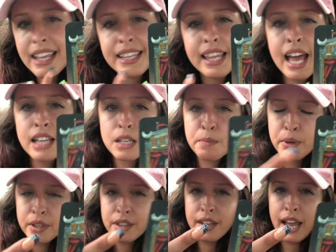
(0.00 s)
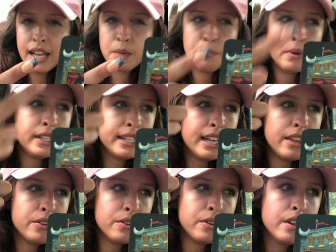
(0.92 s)
Like they had to put they had to put
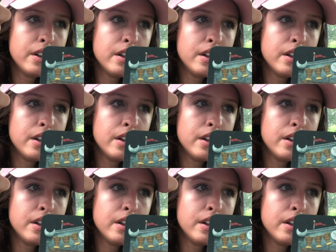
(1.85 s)
together